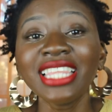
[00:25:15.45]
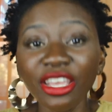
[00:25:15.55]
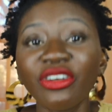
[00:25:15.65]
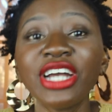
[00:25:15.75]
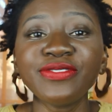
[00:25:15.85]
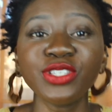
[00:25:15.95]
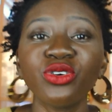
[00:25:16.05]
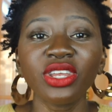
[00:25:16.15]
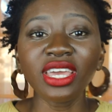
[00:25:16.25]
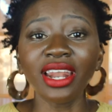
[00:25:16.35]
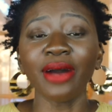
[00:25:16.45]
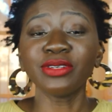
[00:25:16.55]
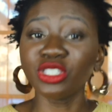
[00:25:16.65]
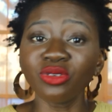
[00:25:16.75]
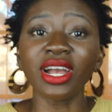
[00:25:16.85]
Thank you guys for tuning in. I
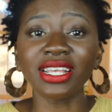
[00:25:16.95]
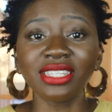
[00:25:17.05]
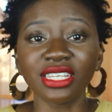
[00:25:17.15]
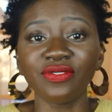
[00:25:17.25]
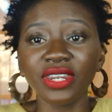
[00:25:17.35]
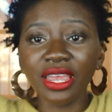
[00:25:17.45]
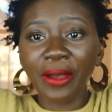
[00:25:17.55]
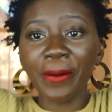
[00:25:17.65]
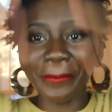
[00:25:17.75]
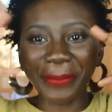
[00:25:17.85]
will see you guys next video.